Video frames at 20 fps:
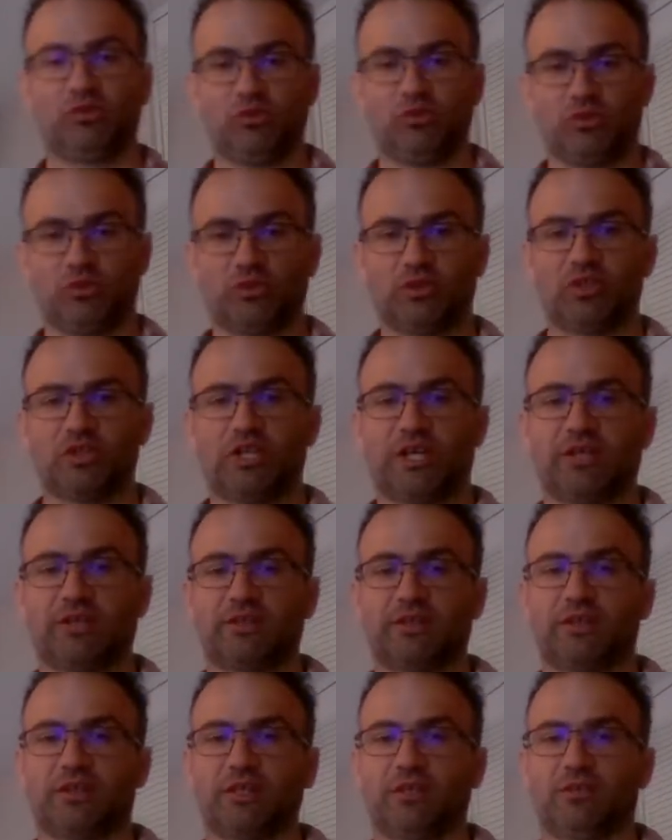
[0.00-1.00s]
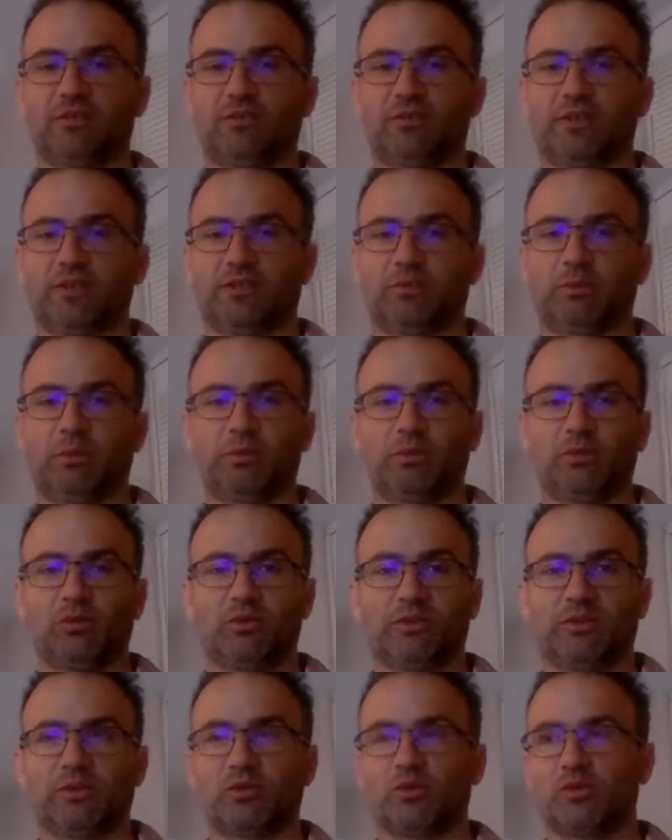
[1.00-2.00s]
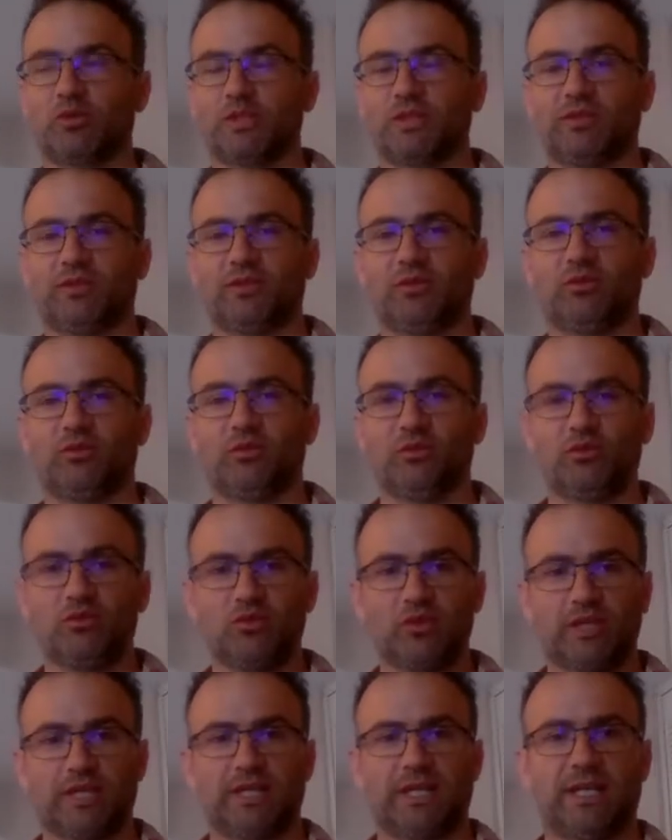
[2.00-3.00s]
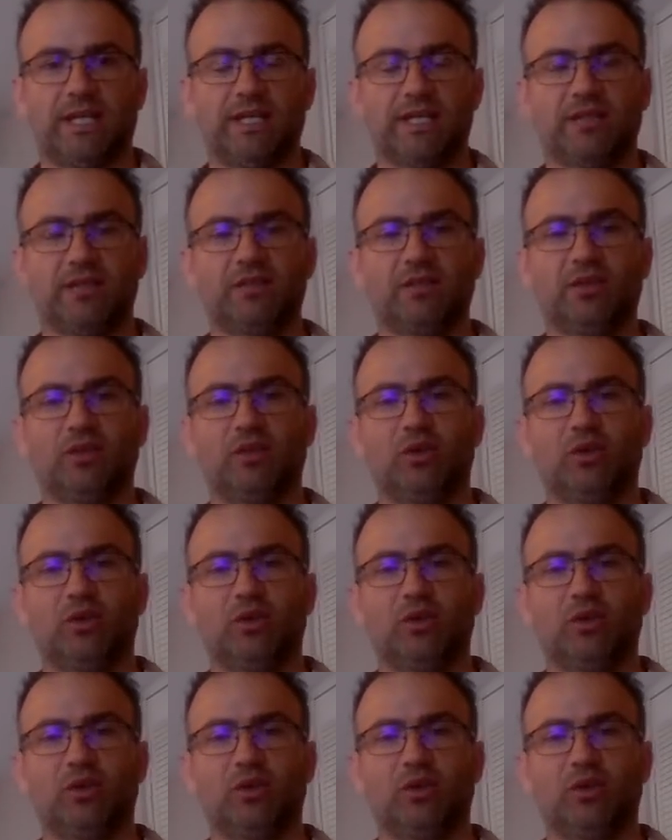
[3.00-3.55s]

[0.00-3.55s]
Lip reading: to the check and the experimental that are already sent to you, you can add it,